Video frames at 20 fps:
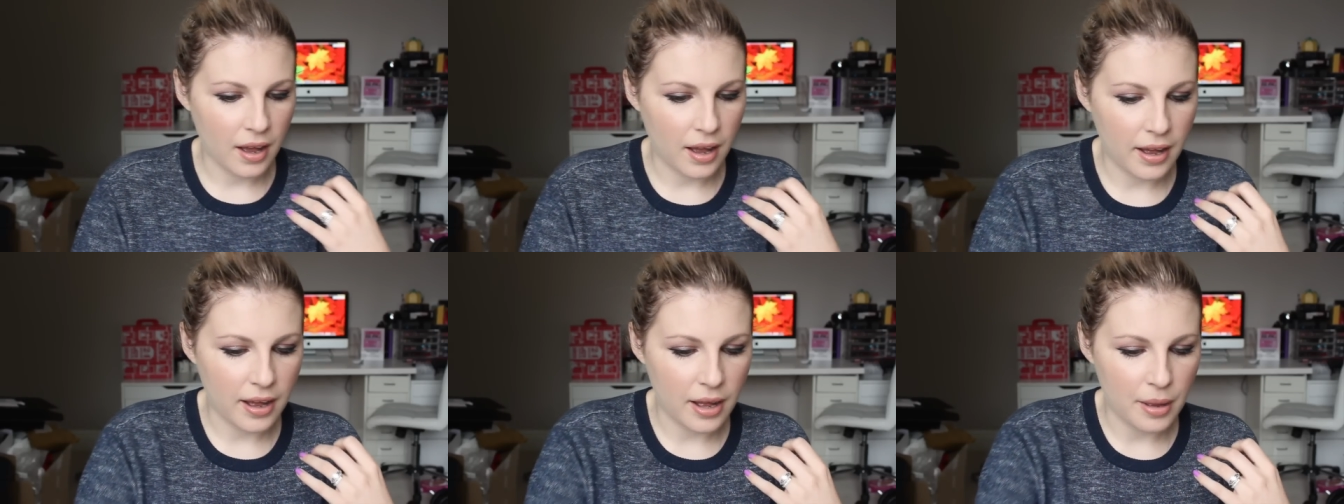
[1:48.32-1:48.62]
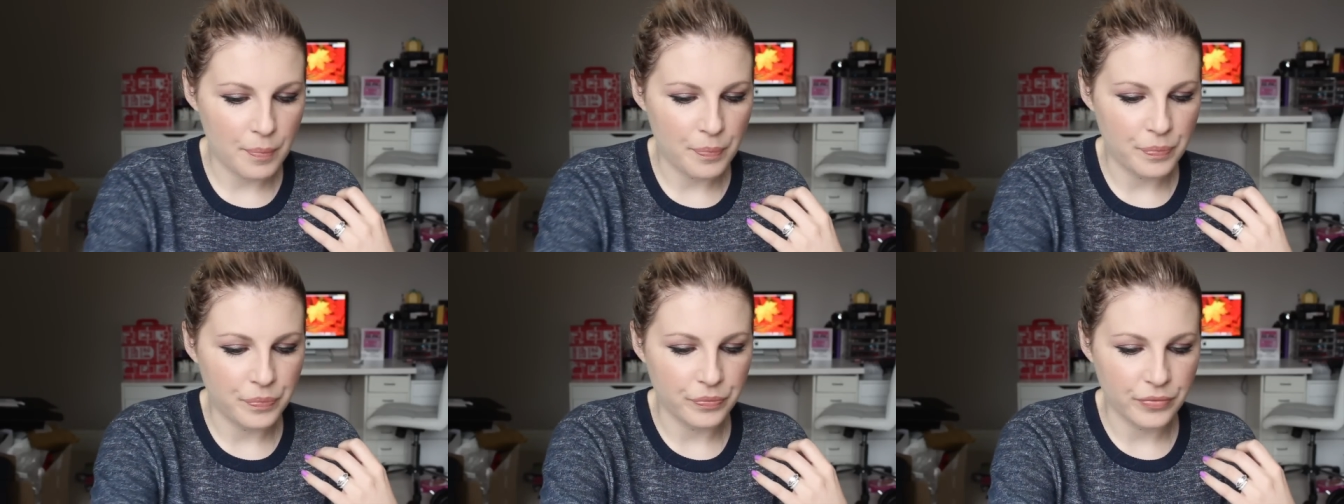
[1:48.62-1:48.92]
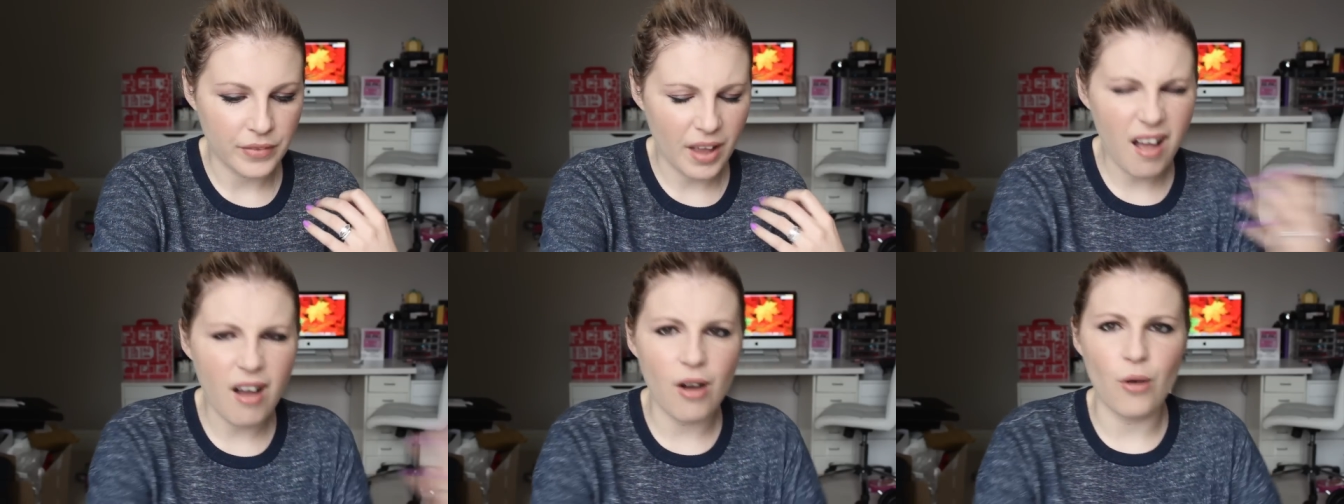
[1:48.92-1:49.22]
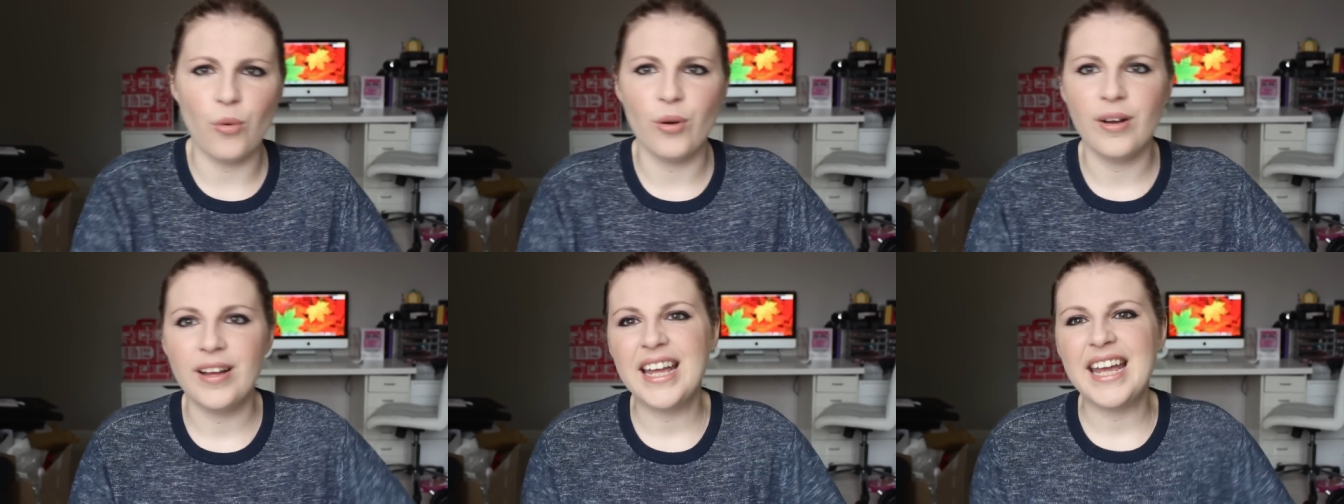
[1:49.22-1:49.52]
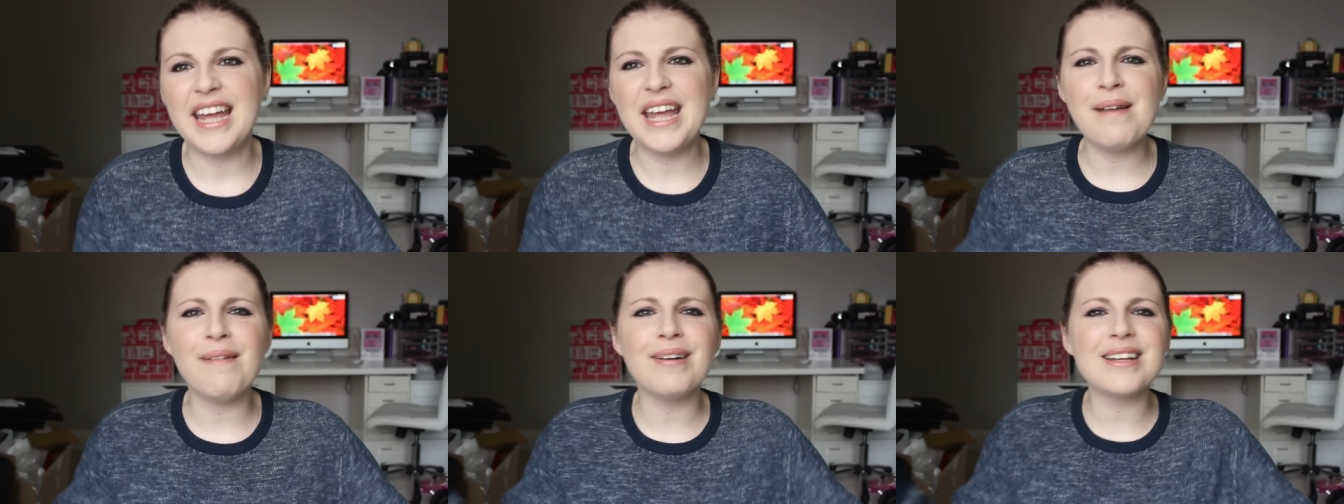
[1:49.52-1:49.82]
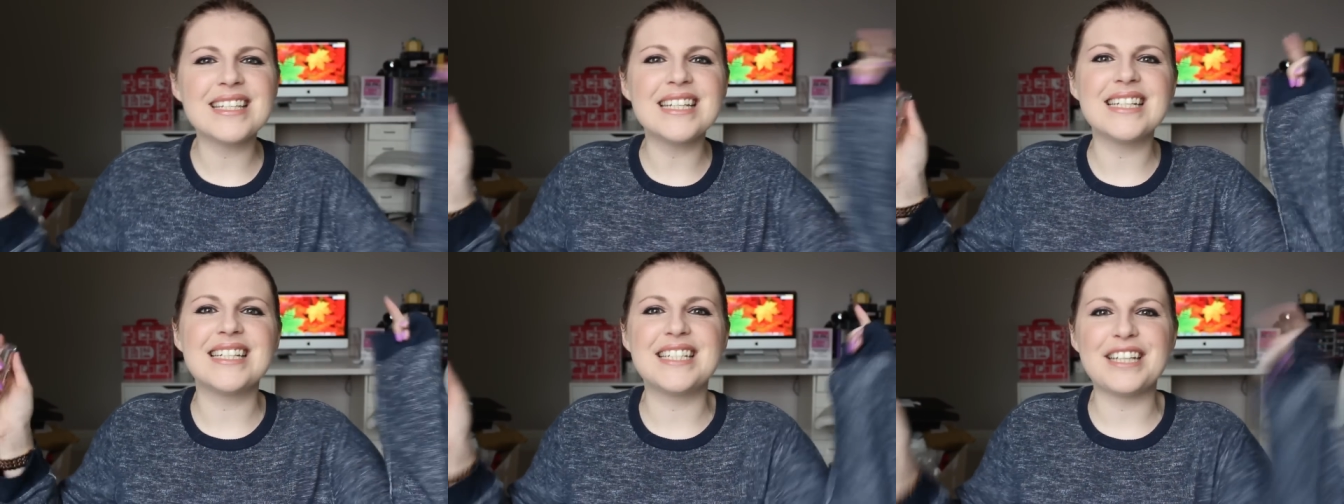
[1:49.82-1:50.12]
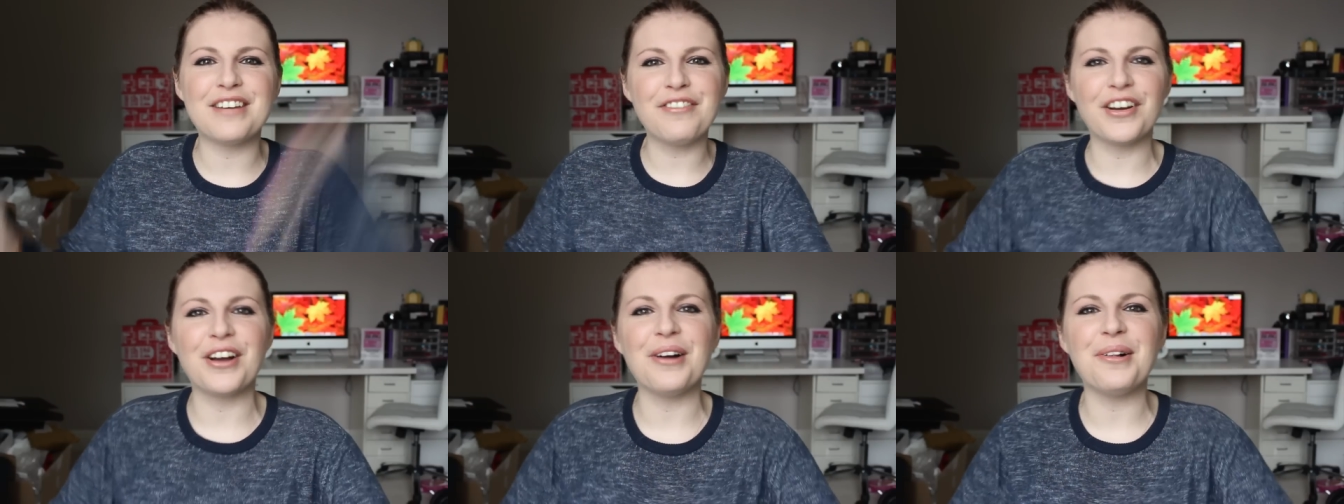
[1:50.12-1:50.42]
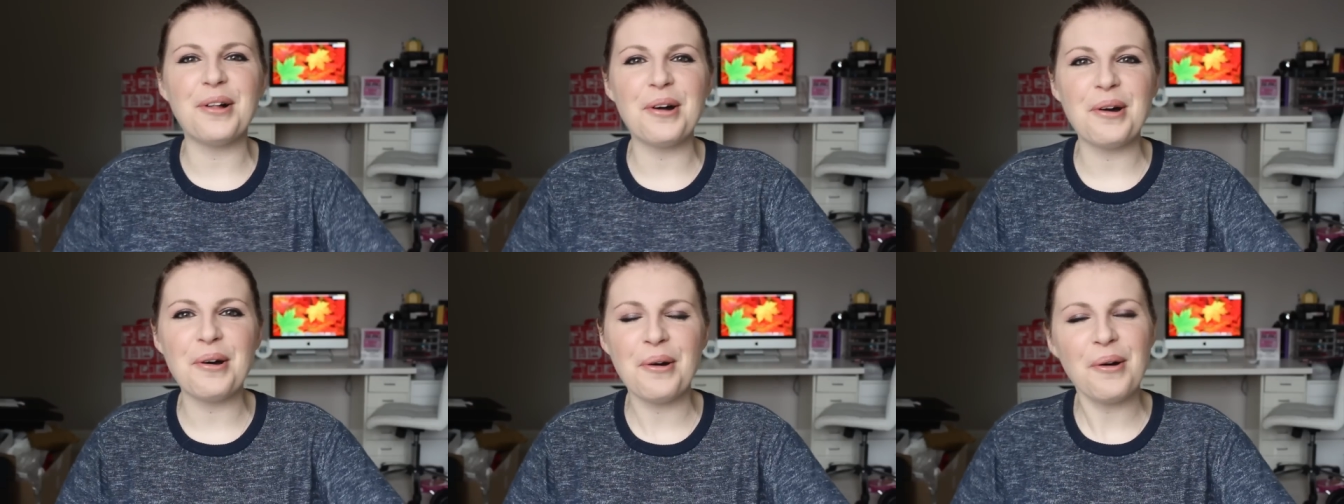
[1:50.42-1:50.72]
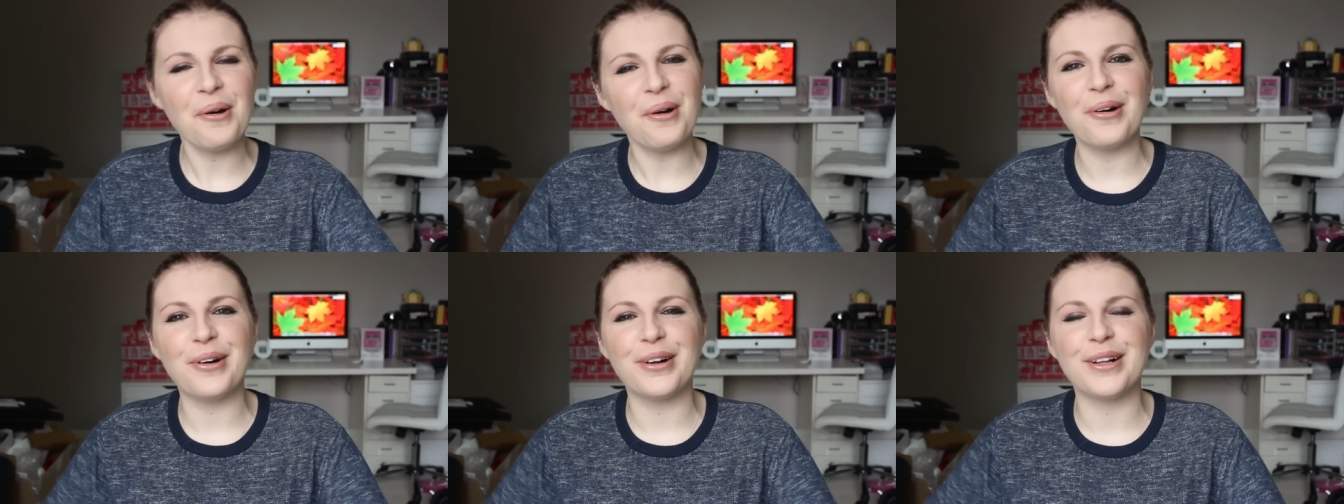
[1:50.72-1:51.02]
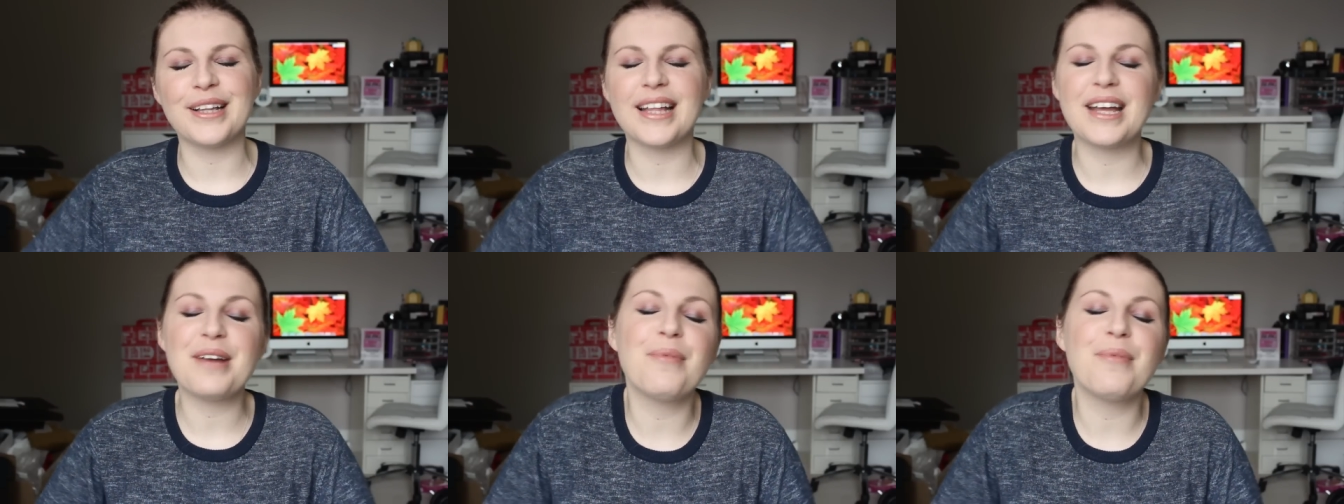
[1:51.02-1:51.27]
It wasn't difficult at all.